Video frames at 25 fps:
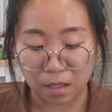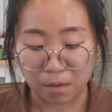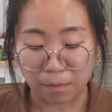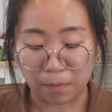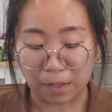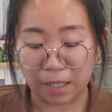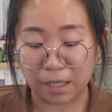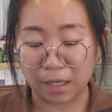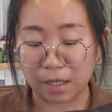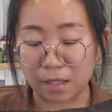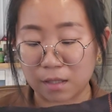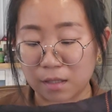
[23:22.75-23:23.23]

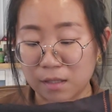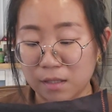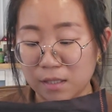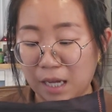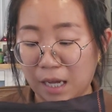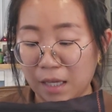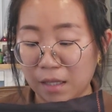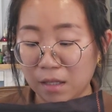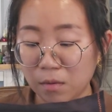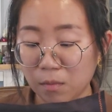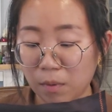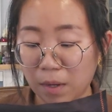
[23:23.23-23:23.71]
because
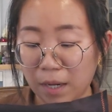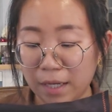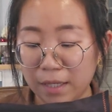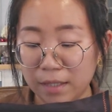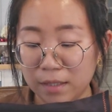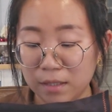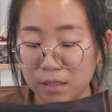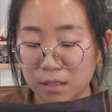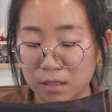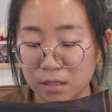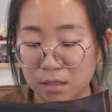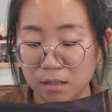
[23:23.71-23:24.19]

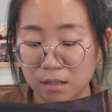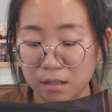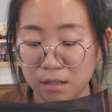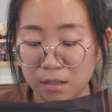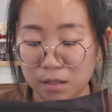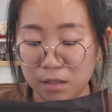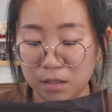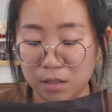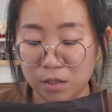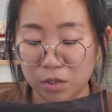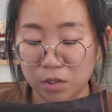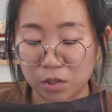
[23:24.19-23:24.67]
otherwise the
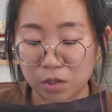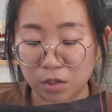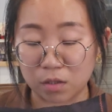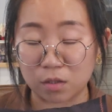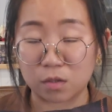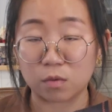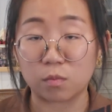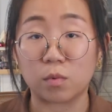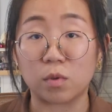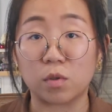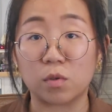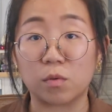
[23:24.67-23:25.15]

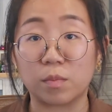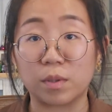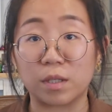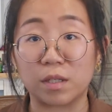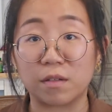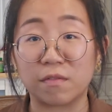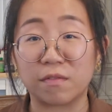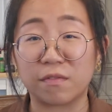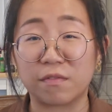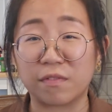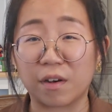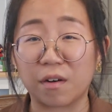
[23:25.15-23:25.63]
stitches will
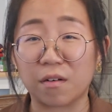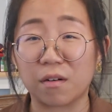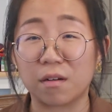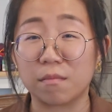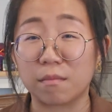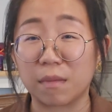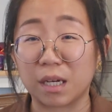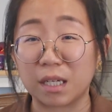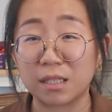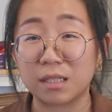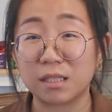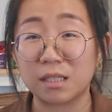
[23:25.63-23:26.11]
be very
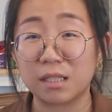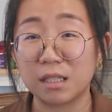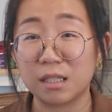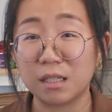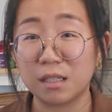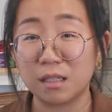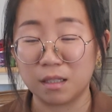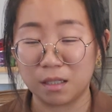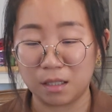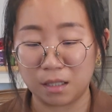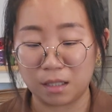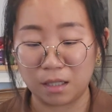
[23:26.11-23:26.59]

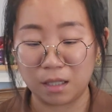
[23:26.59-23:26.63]
messy,